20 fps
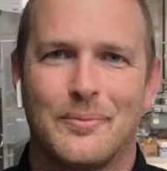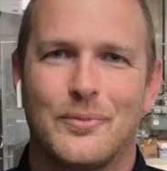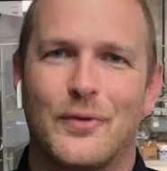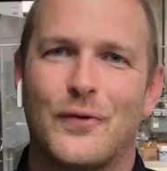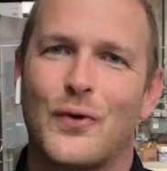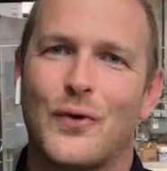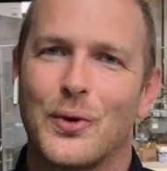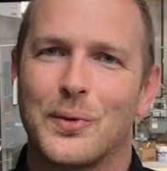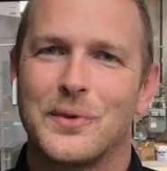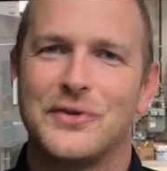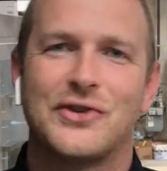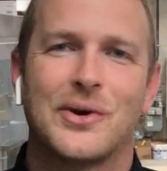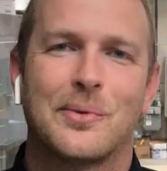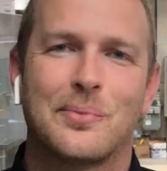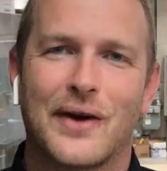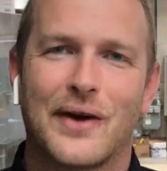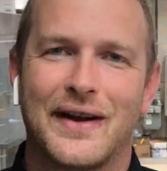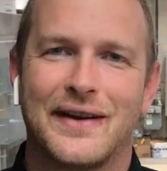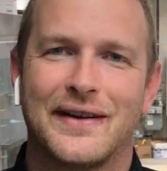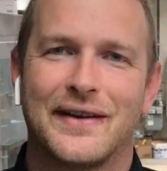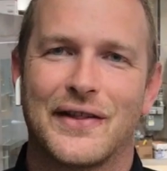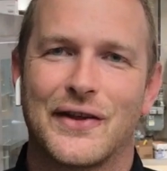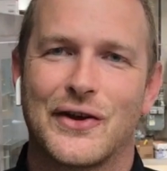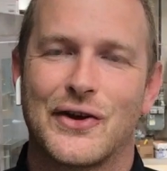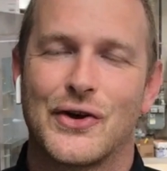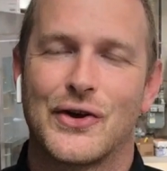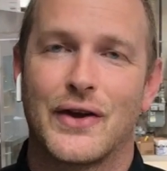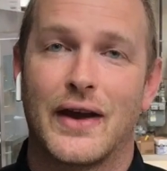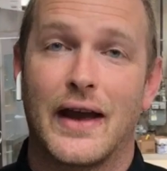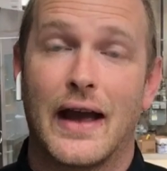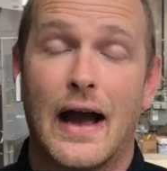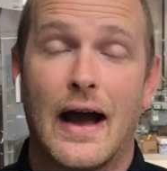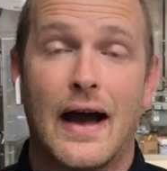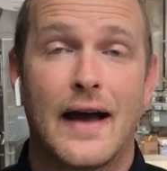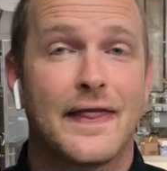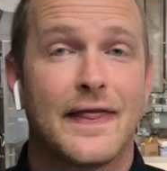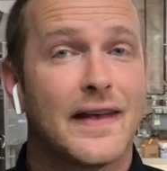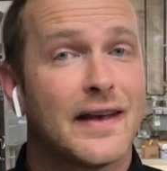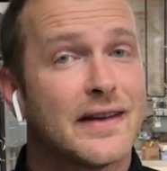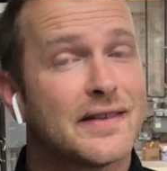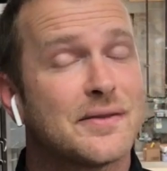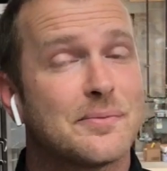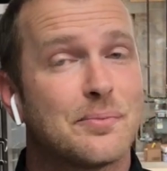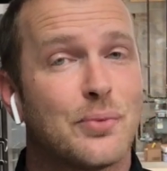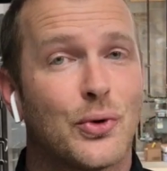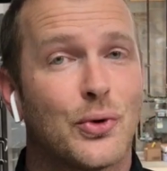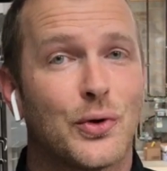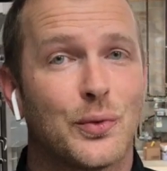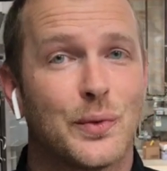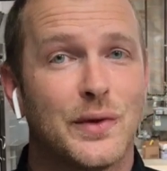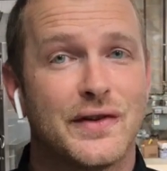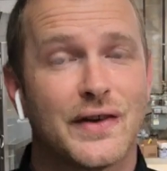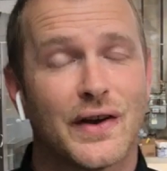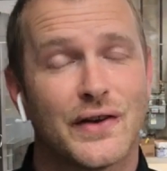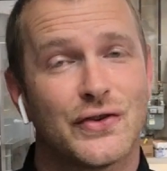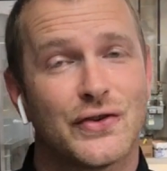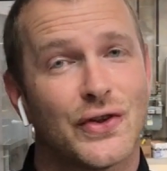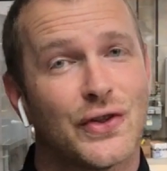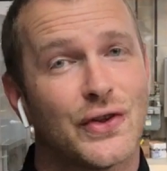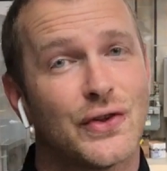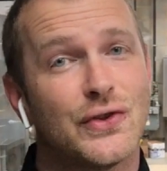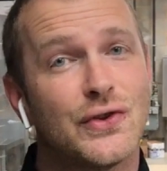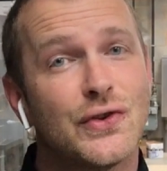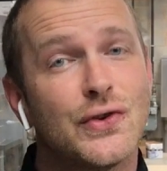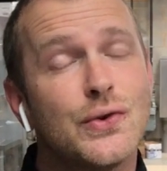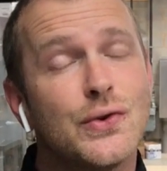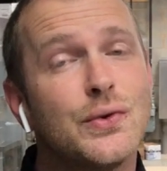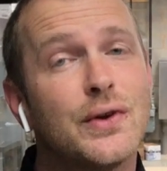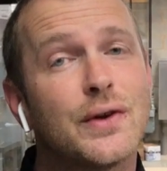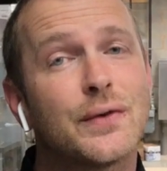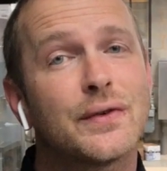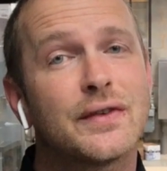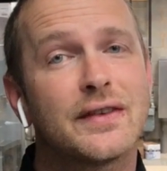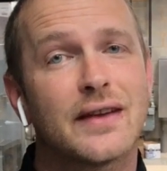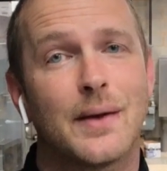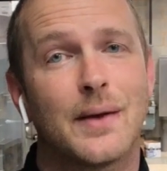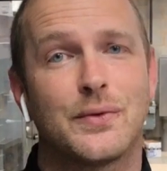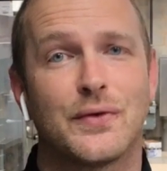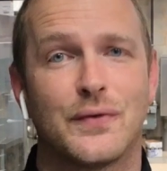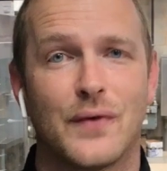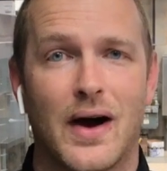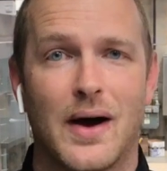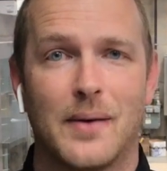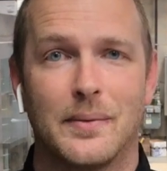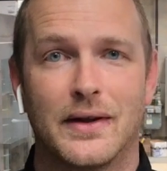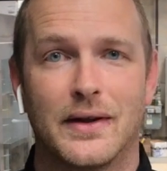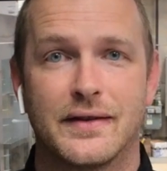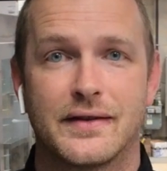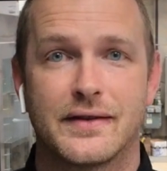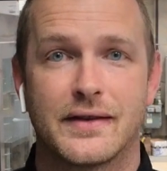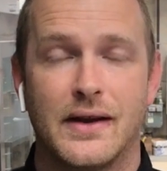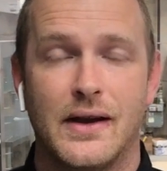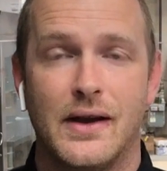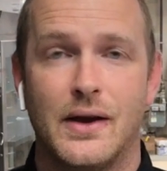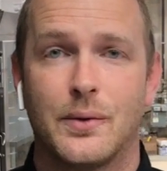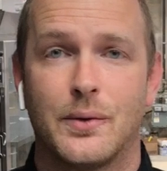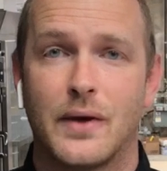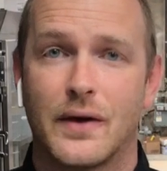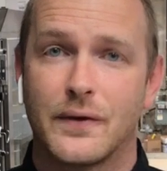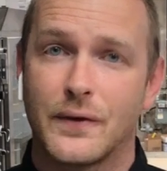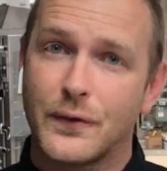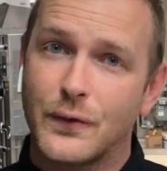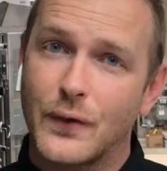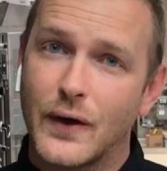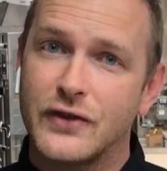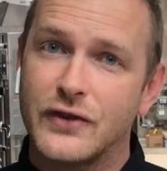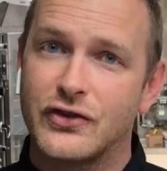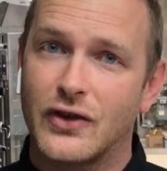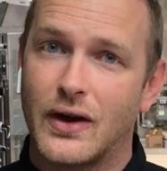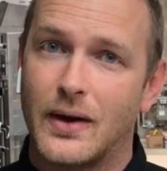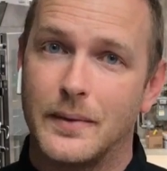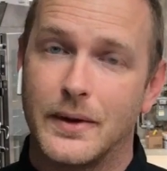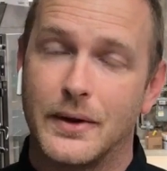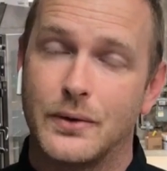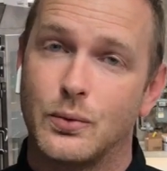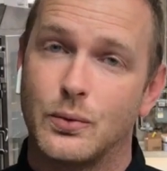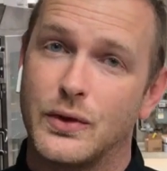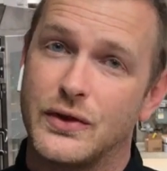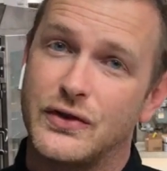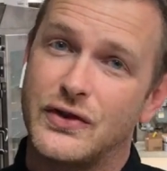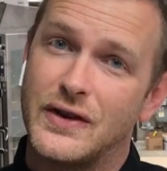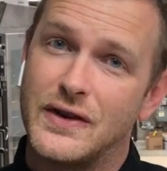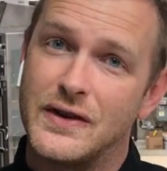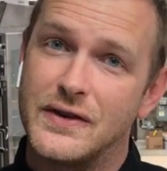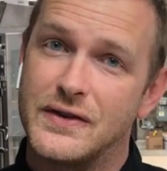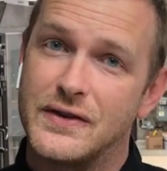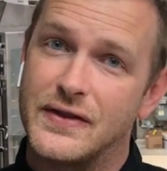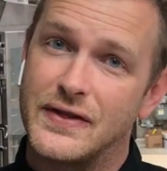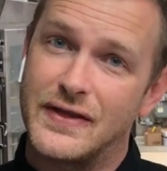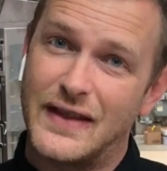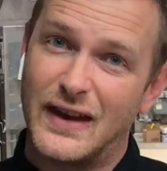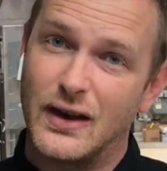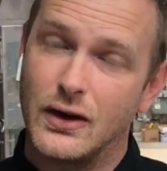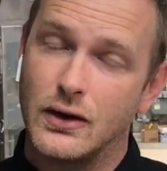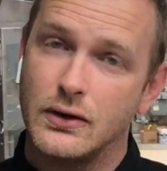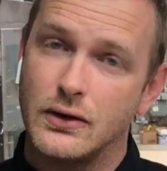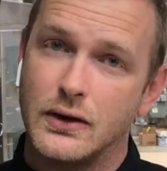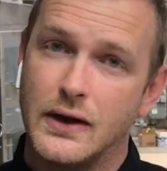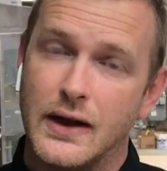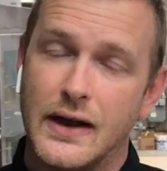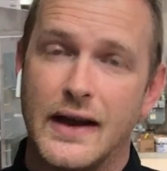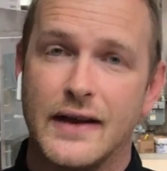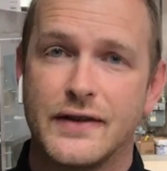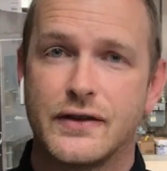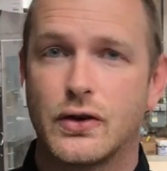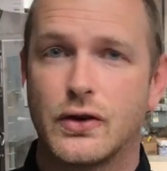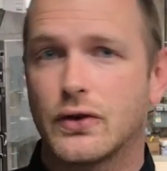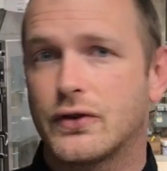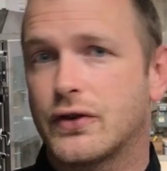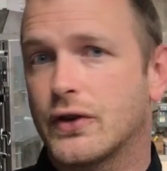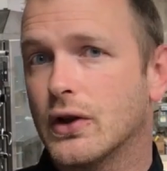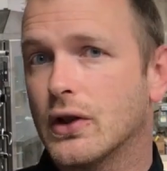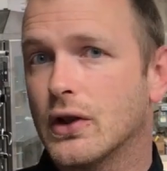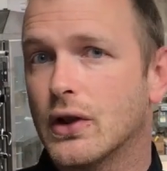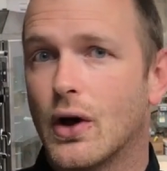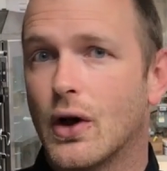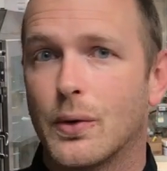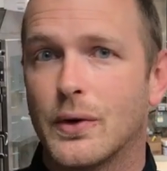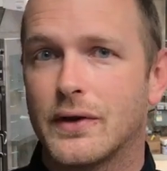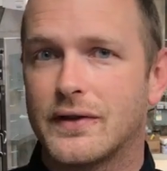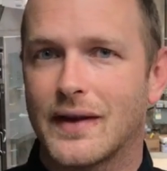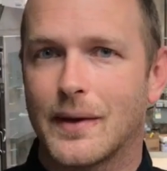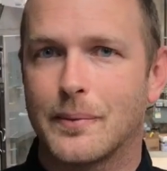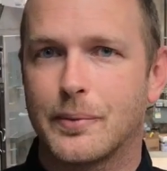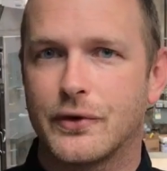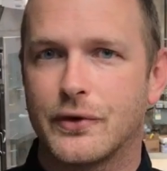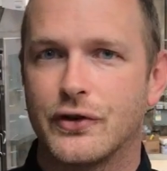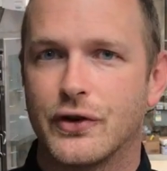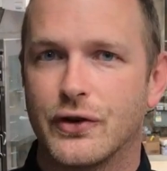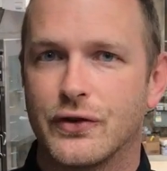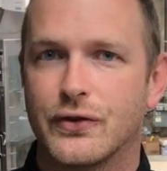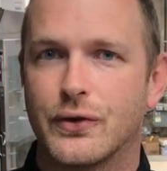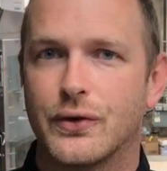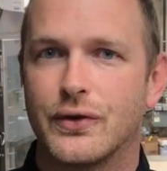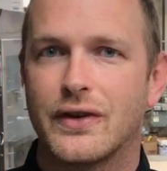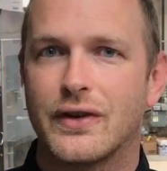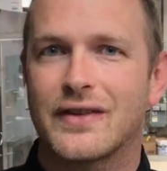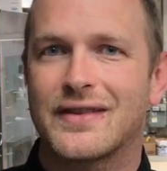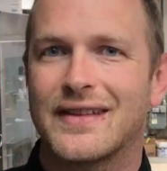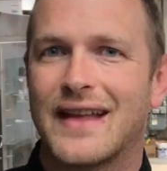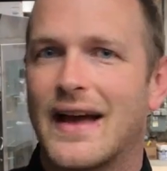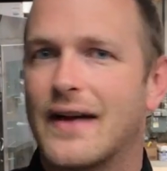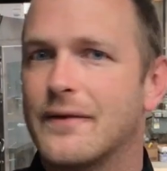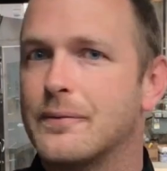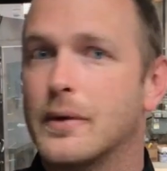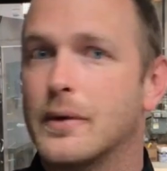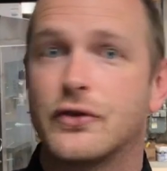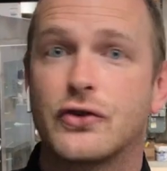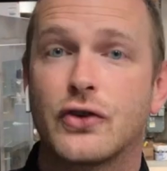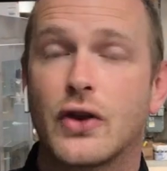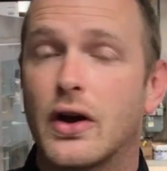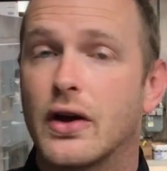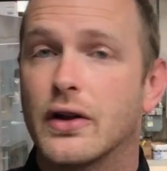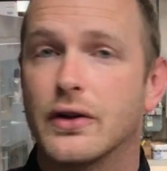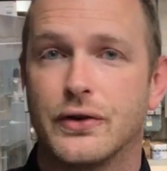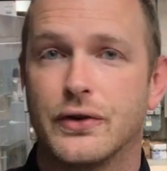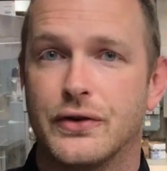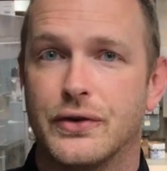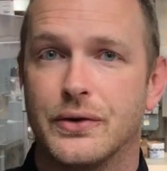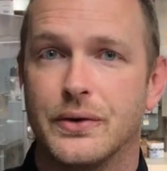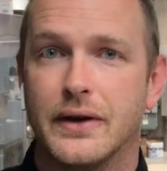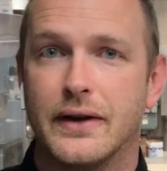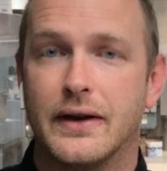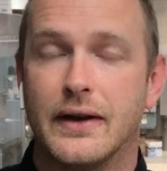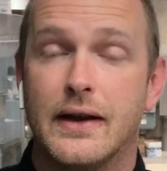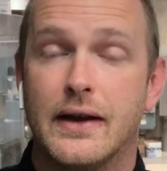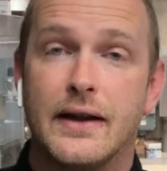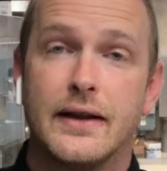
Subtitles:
Before we jump right into the cooking, I think it's important we touch on the two different types of omelets. We have a French omelet, which is thinner. It's cooked at a lower temperature, so it doesn't have much color to it.